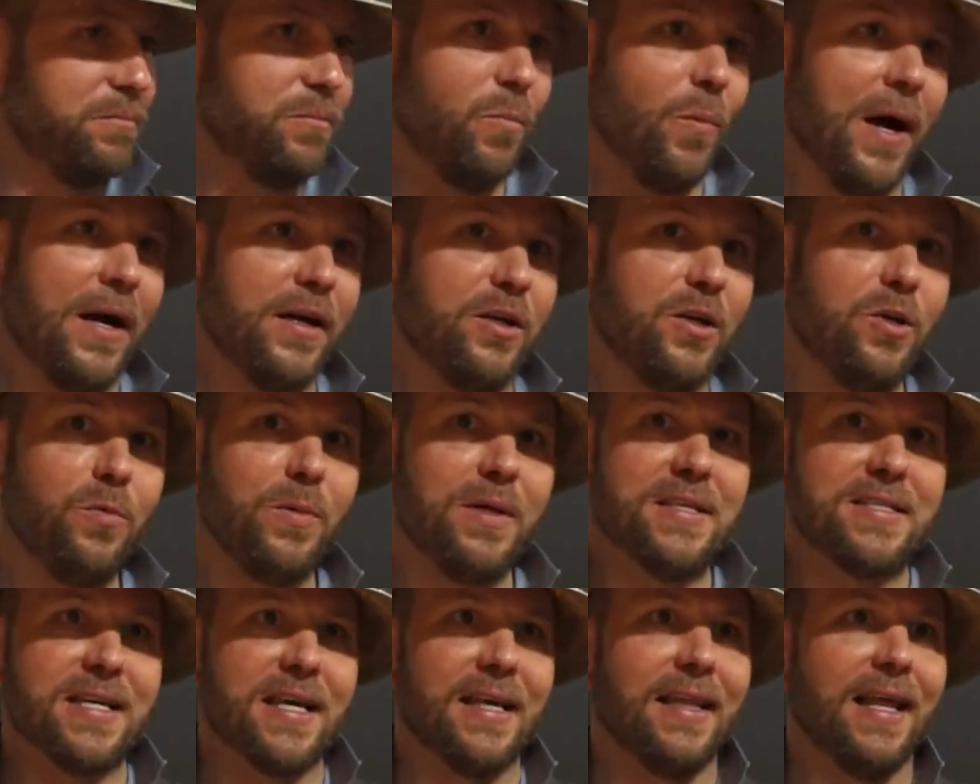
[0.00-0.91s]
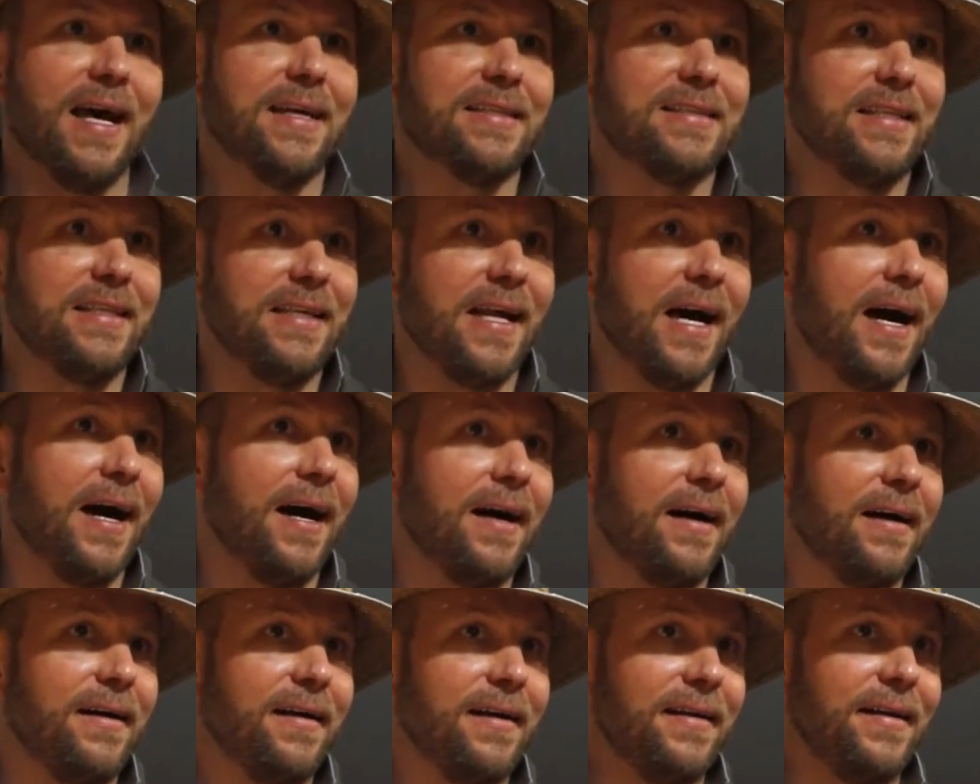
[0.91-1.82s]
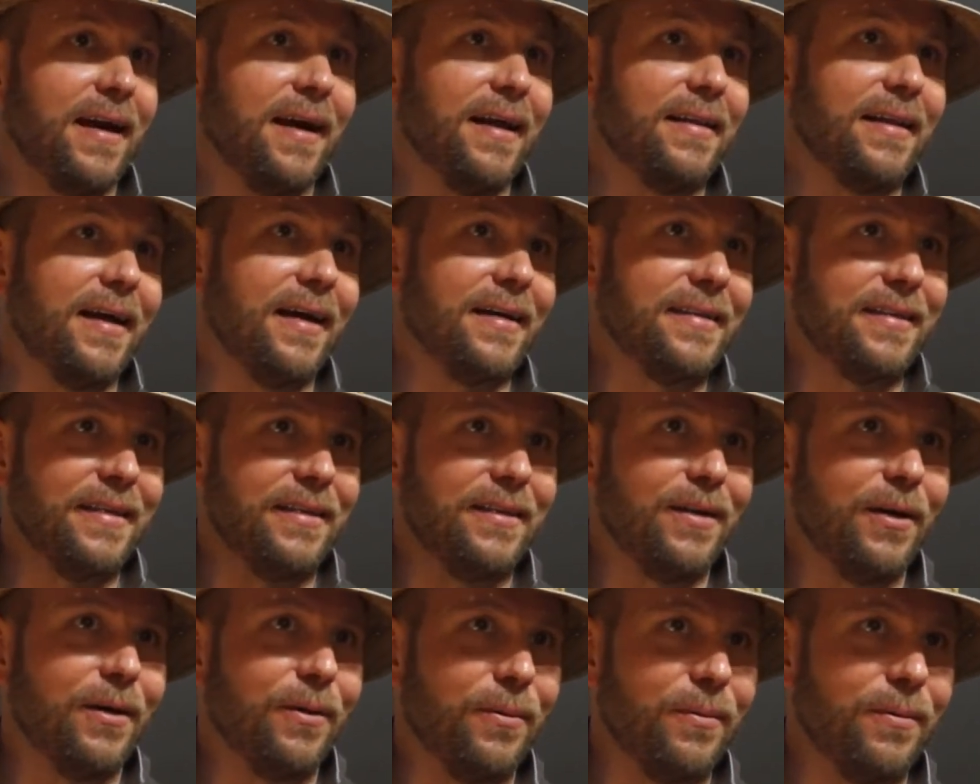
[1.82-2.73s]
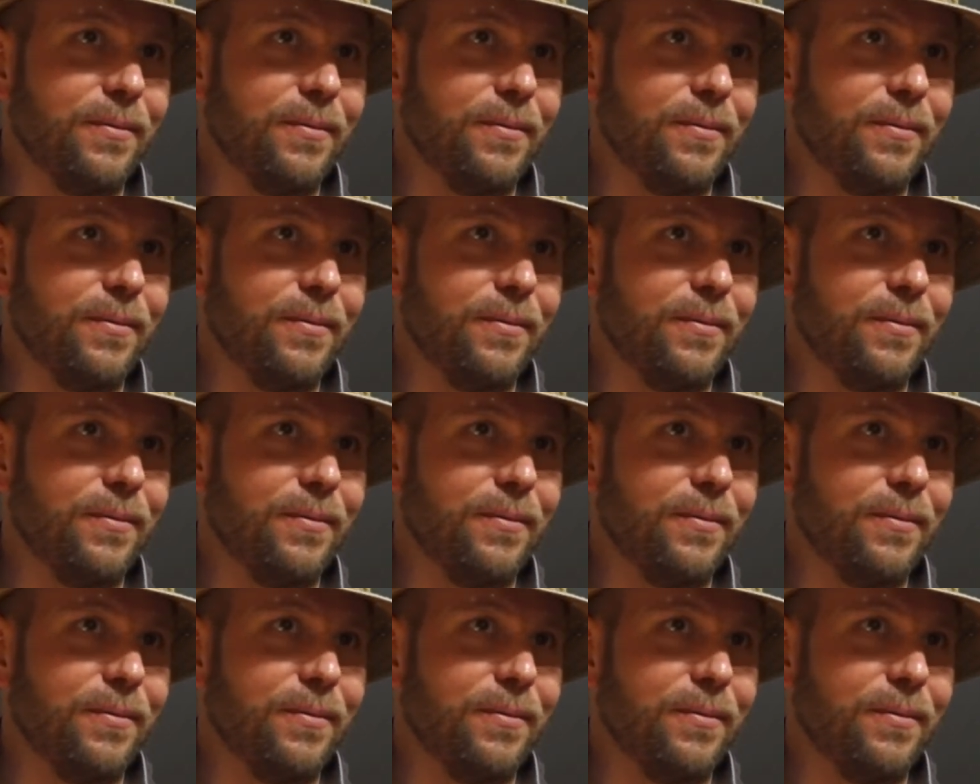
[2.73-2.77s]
Why do we say la, ti, da and not la, ti, do?